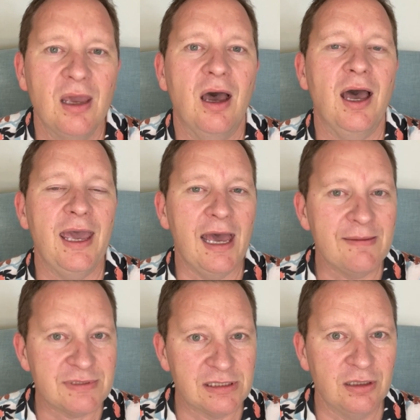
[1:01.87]
I
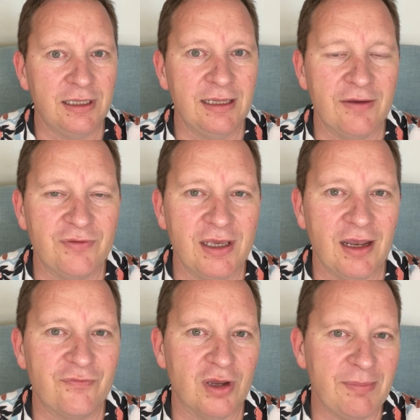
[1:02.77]
absolutely love it.
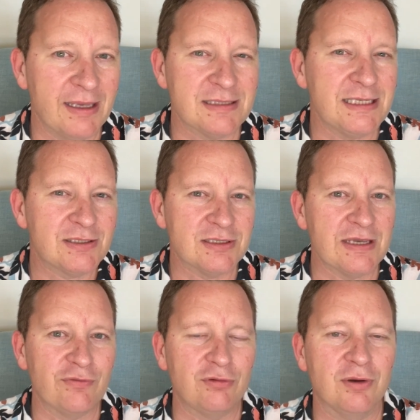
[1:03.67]
I've got about 6 or
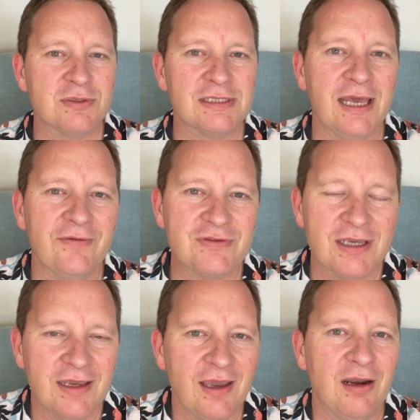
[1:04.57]
7 rolls left,
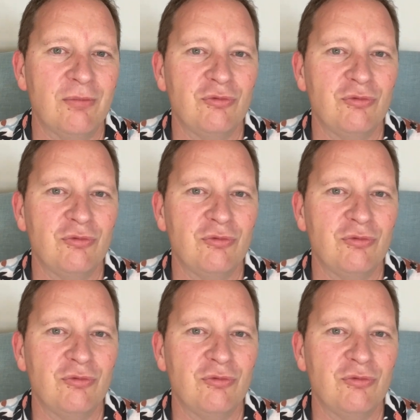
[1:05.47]
and I'm